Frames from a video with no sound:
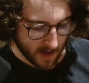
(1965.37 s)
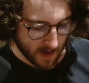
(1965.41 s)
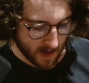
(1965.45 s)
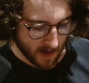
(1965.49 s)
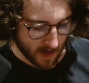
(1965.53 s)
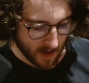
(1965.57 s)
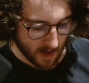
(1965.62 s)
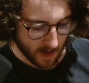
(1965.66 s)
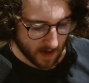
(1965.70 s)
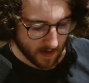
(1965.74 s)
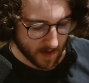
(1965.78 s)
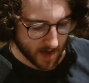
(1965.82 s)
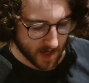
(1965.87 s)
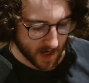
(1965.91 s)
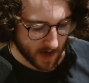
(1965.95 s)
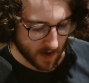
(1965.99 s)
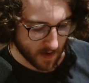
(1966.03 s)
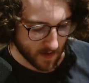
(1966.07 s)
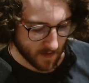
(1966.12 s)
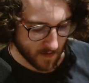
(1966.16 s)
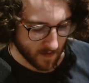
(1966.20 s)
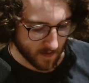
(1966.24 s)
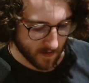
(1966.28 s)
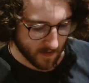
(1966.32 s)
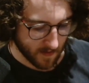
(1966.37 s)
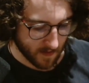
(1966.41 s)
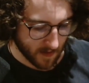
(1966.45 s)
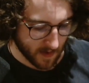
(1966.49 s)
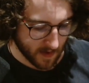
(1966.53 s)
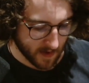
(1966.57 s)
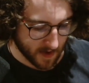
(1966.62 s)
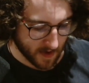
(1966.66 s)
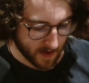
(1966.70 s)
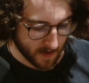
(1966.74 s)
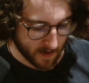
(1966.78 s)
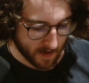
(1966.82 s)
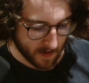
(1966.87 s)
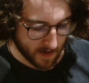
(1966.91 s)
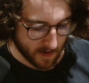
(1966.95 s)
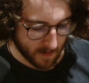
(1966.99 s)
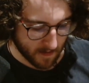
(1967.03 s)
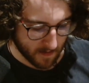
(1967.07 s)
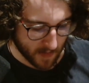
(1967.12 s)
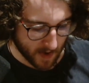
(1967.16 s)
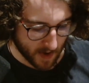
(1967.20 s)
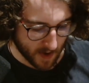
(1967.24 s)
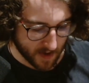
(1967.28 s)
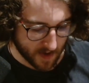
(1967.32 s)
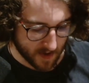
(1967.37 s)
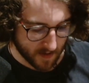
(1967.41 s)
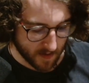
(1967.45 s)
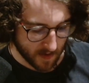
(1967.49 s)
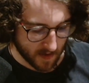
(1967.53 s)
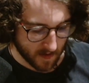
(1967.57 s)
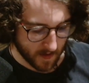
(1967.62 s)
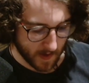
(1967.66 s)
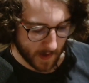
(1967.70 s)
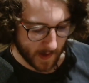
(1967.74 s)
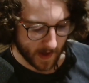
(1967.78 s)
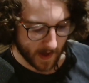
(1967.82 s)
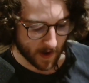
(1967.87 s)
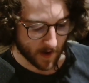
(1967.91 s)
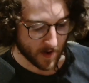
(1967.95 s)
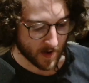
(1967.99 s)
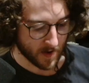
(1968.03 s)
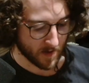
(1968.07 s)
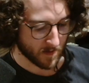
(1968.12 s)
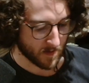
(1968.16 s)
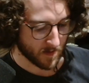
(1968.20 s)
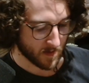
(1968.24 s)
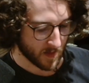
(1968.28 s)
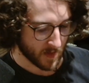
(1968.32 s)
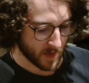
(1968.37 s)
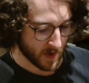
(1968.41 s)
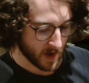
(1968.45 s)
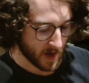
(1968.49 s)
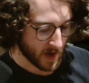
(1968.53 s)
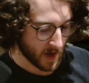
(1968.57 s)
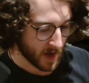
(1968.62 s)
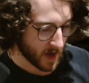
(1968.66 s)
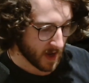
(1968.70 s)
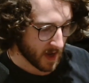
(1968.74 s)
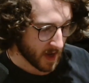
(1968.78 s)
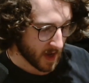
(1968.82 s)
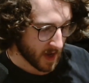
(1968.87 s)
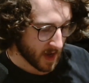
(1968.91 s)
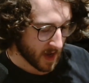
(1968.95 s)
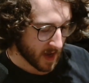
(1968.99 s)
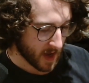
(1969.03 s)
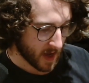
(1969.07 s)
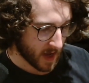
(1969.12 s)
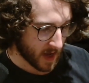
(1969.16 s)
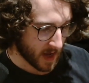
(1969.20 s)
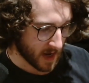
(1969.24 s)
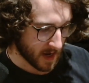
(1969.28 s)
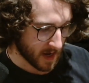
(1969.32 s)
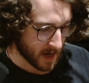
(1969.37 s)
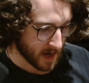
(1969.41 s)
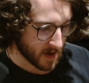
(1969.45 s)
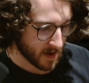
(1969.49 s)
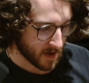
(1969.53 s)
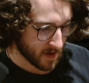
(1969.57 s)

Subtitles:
this channel wasn't possible without him, and I